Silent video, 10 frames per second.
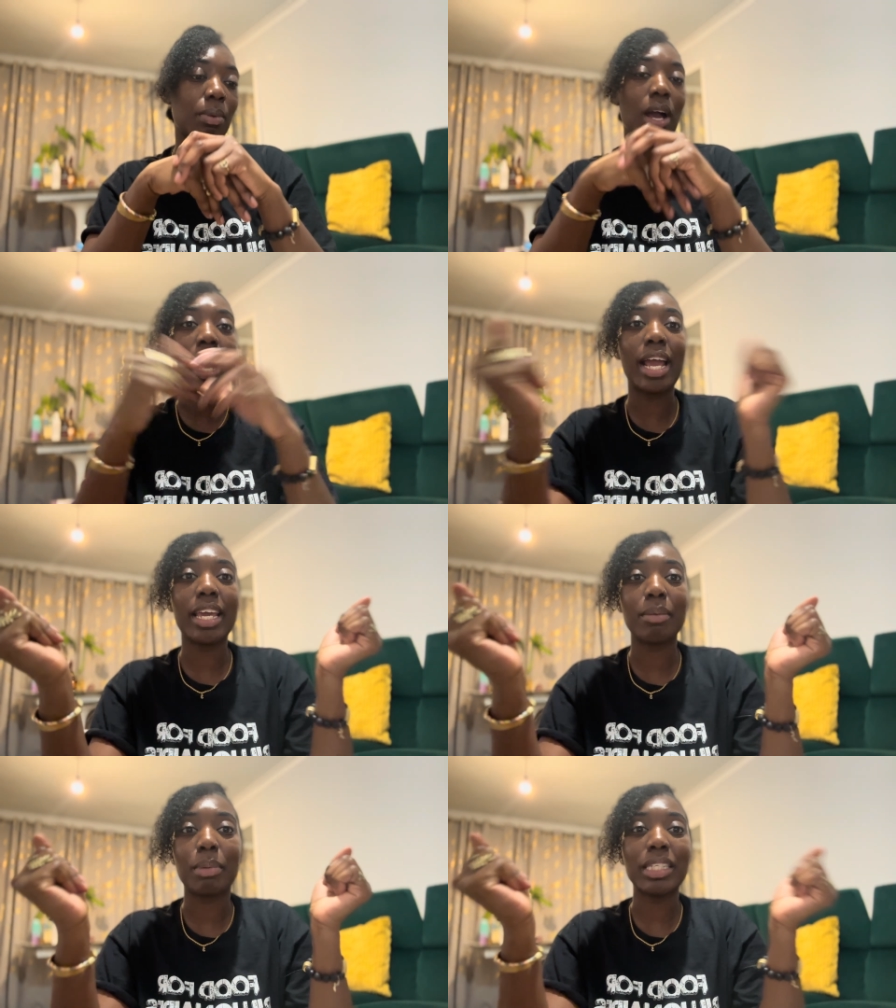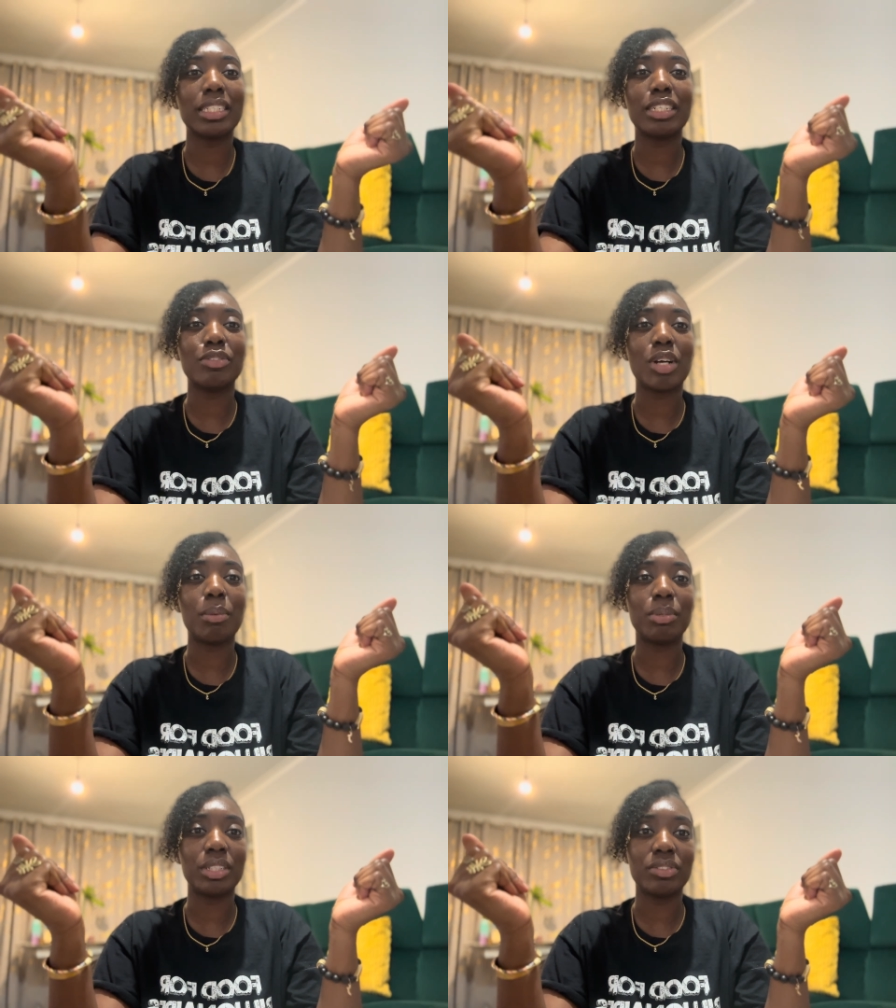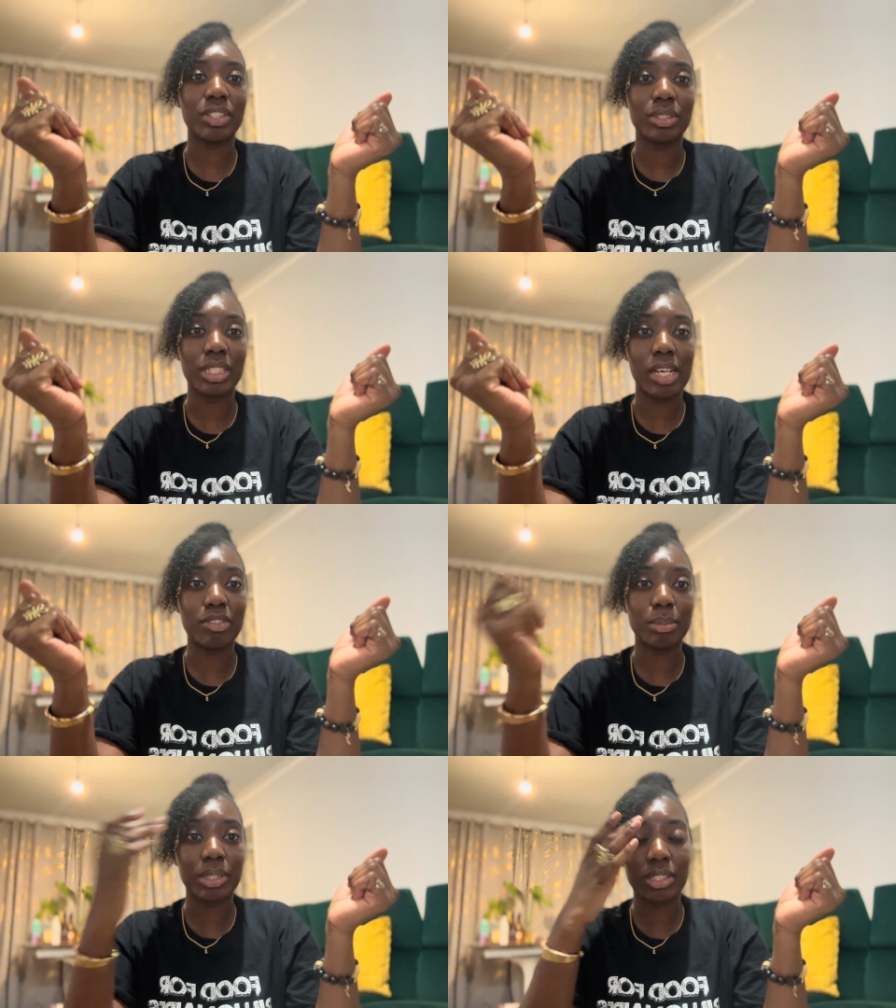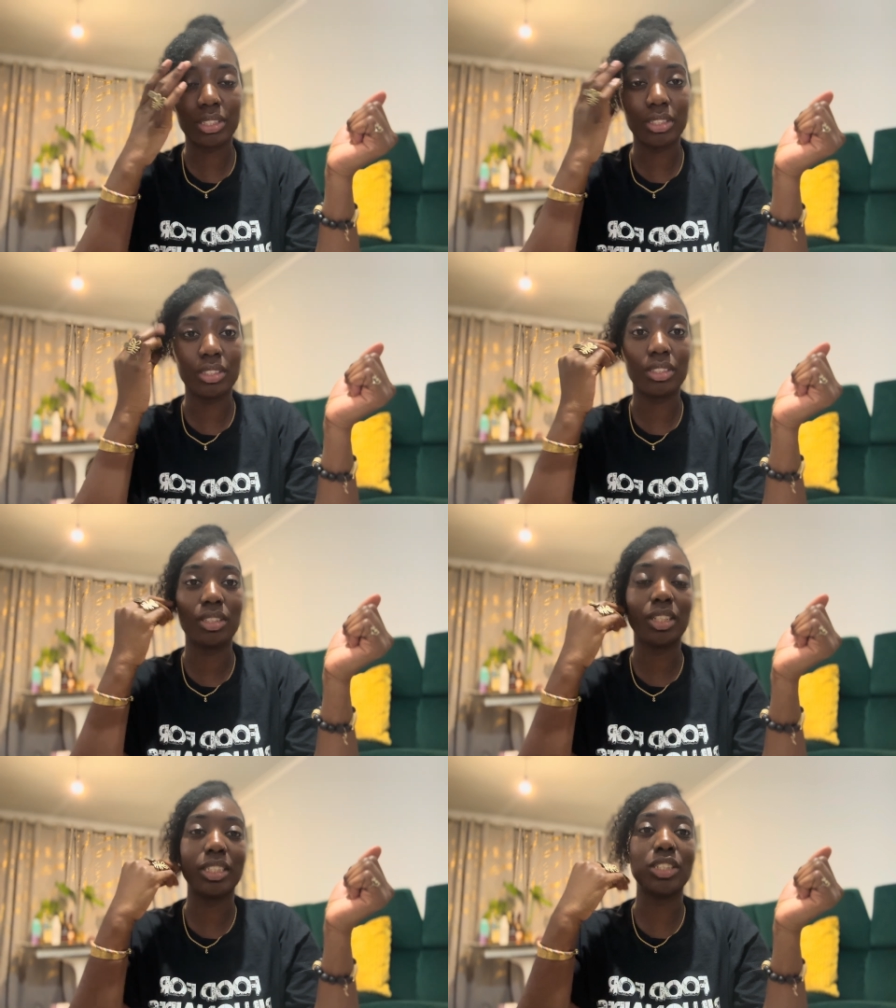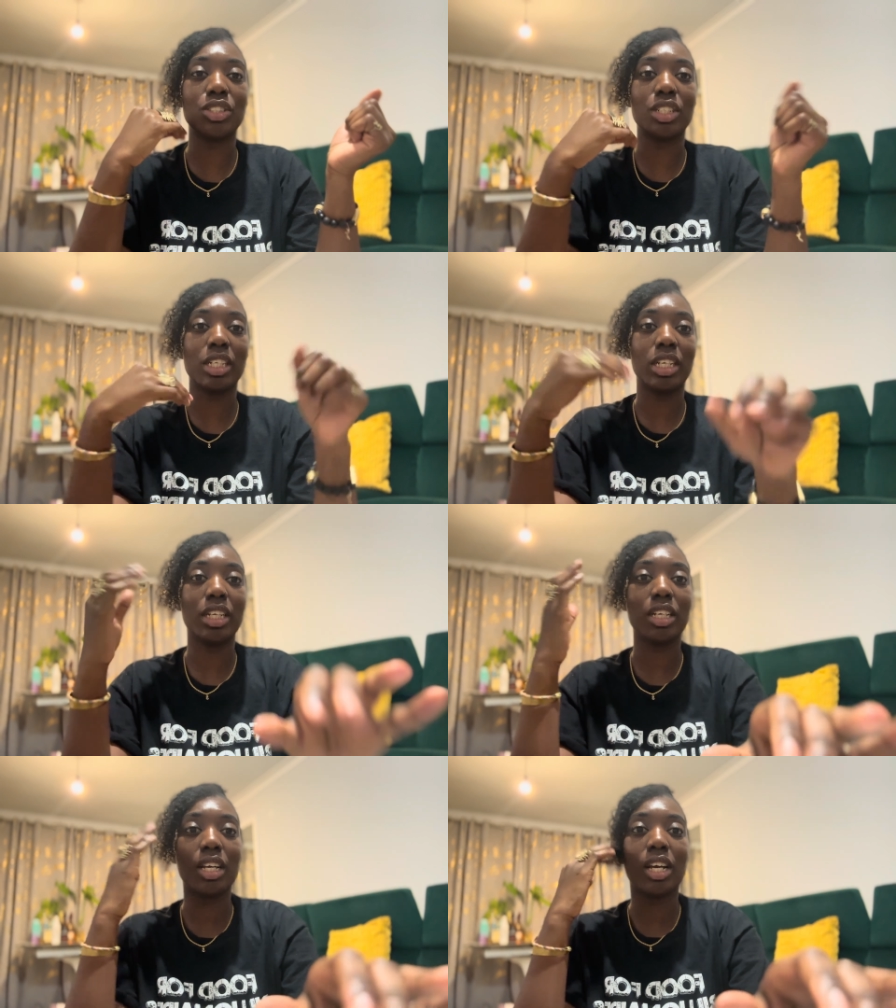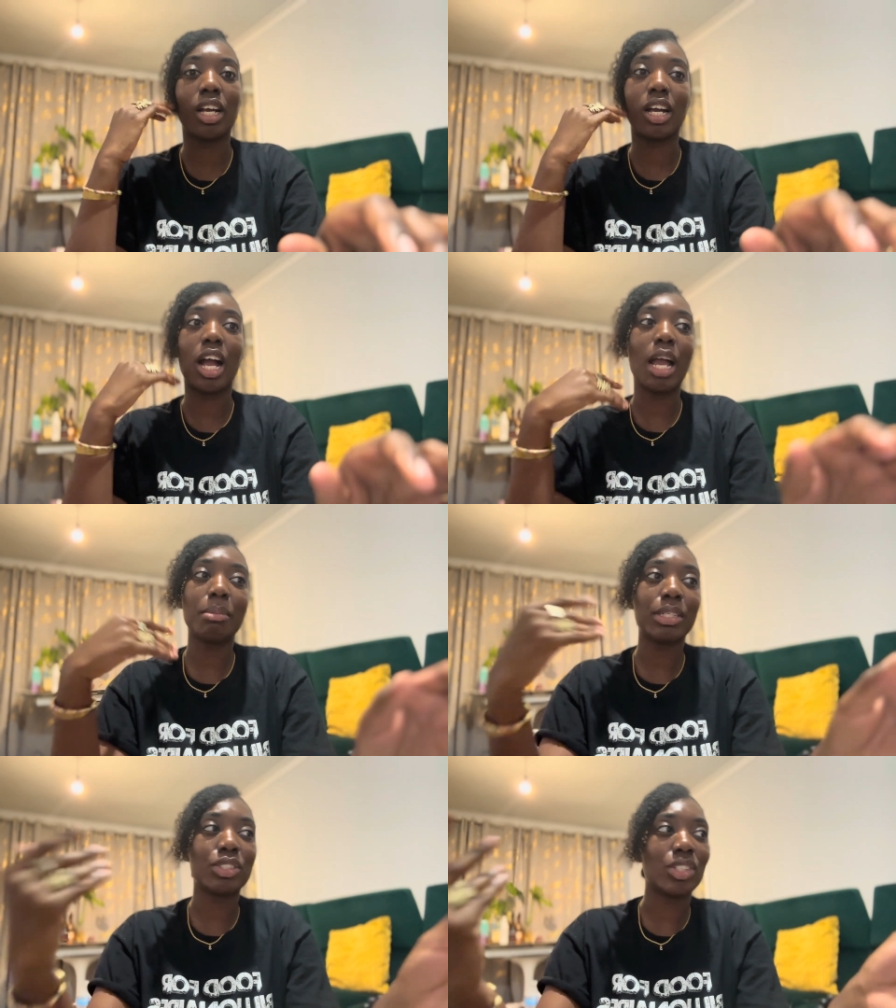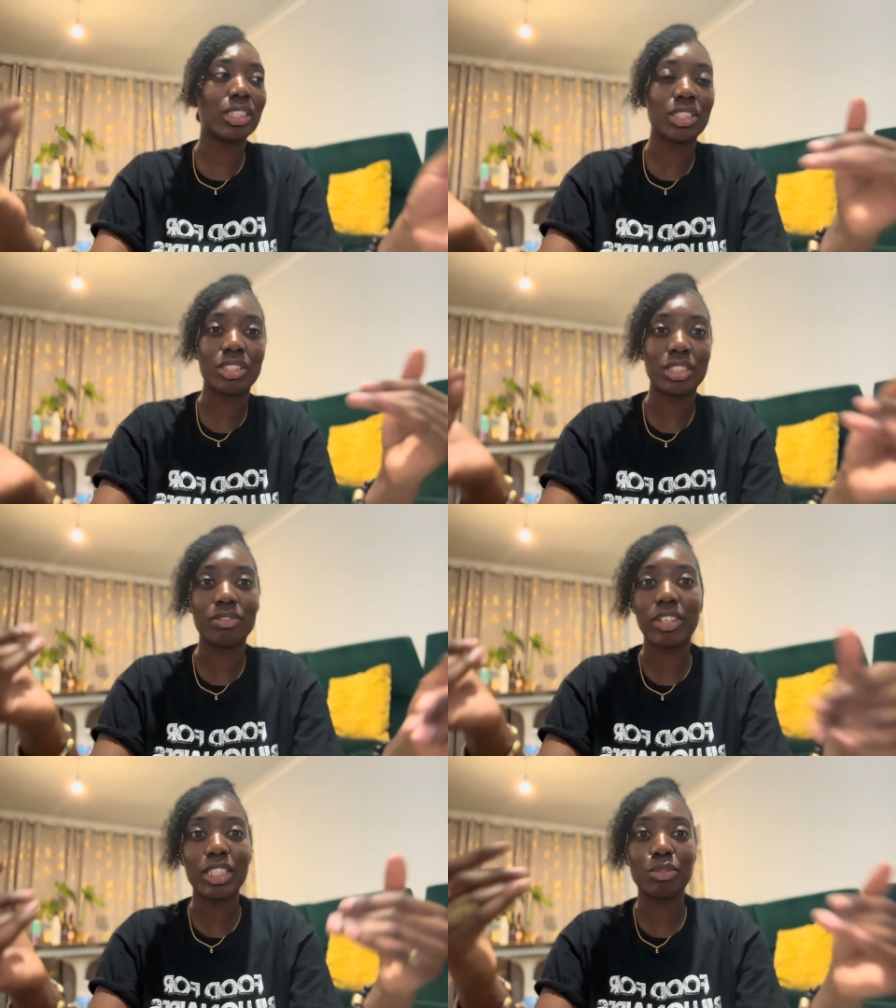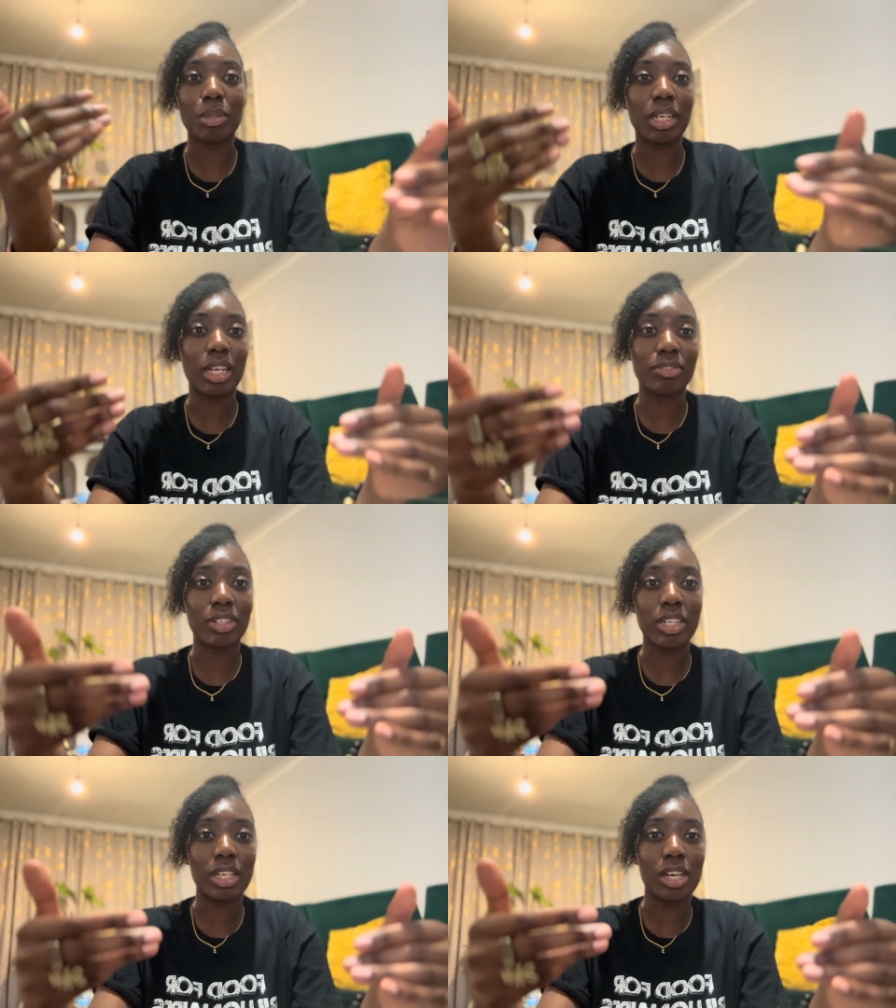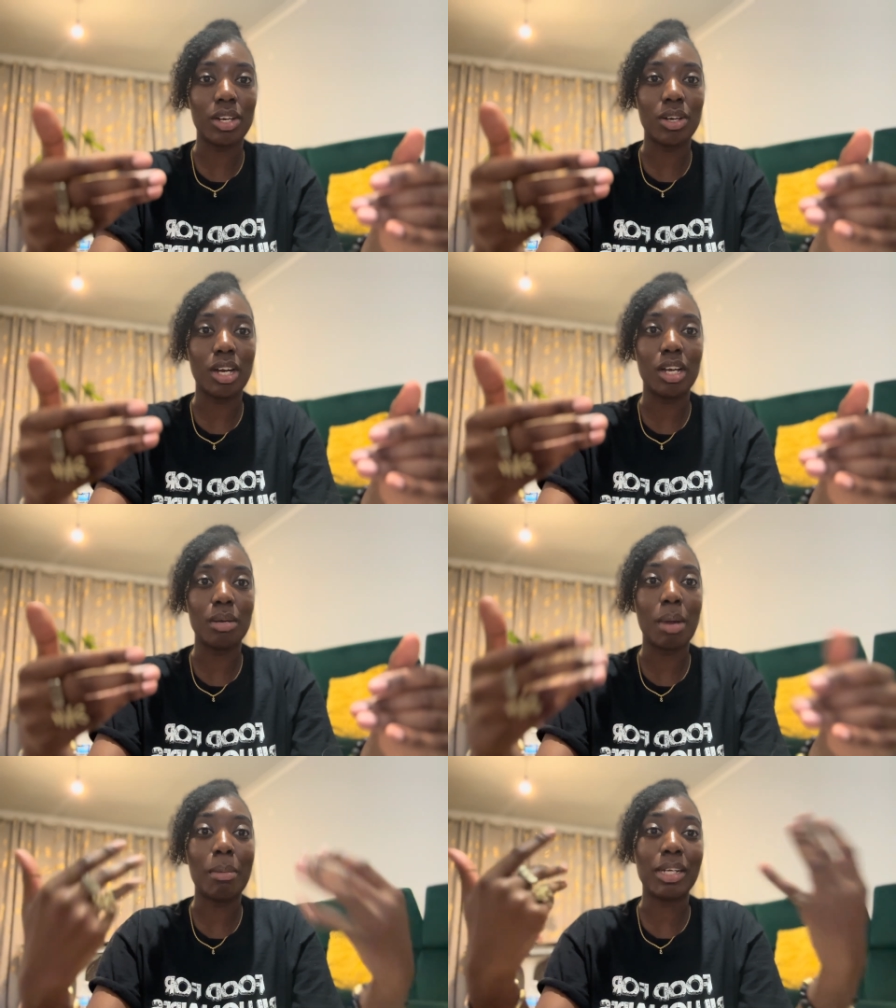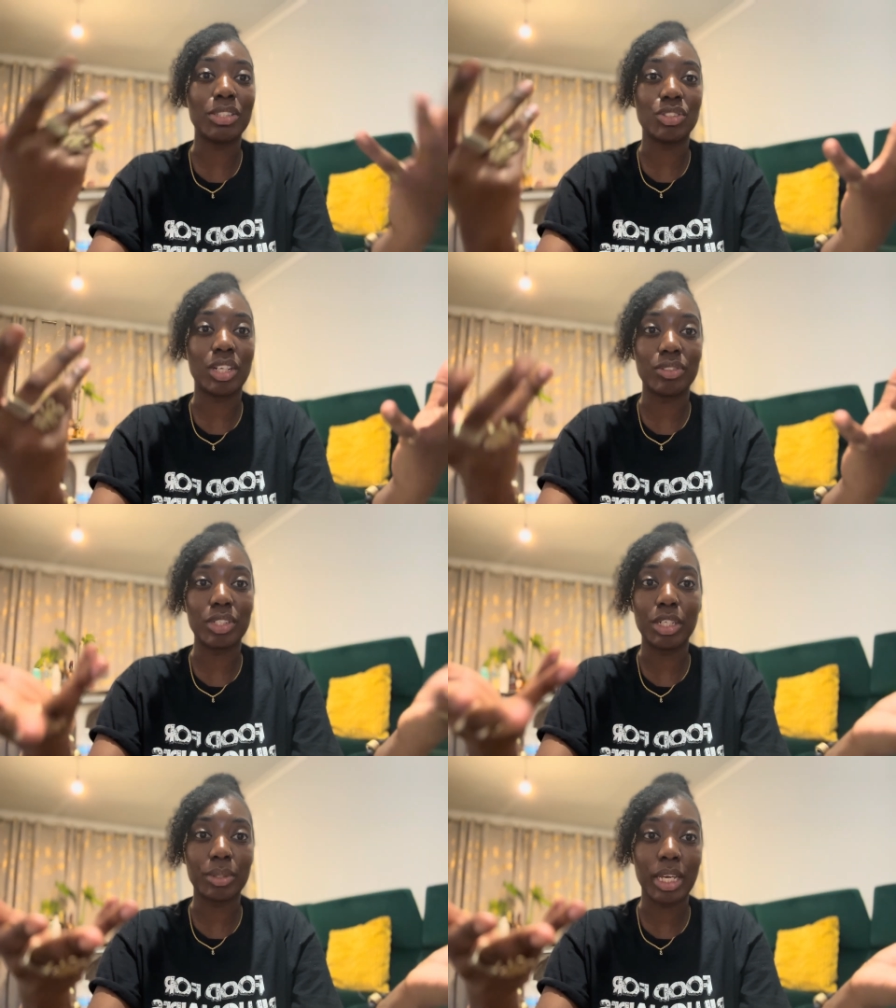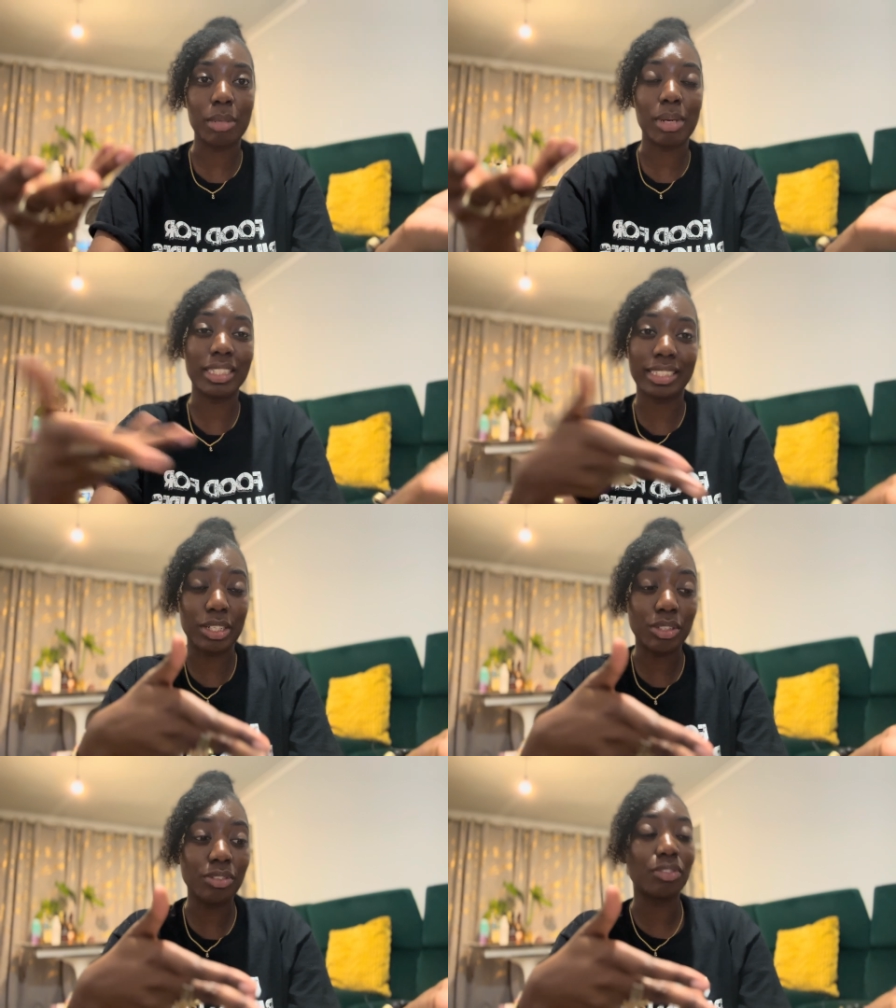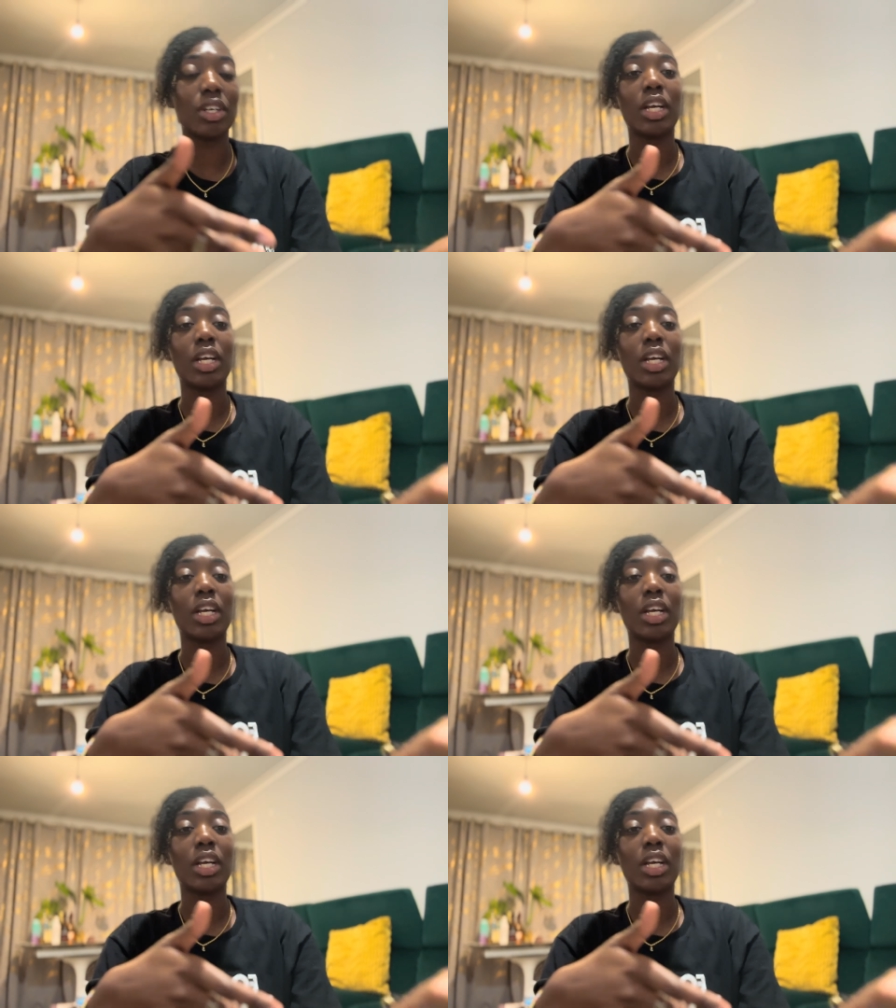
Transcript: I basically thought I'll put this video together because essentially I'm in the transitioning phase of my life right now. I'm actually trying to relocate myself.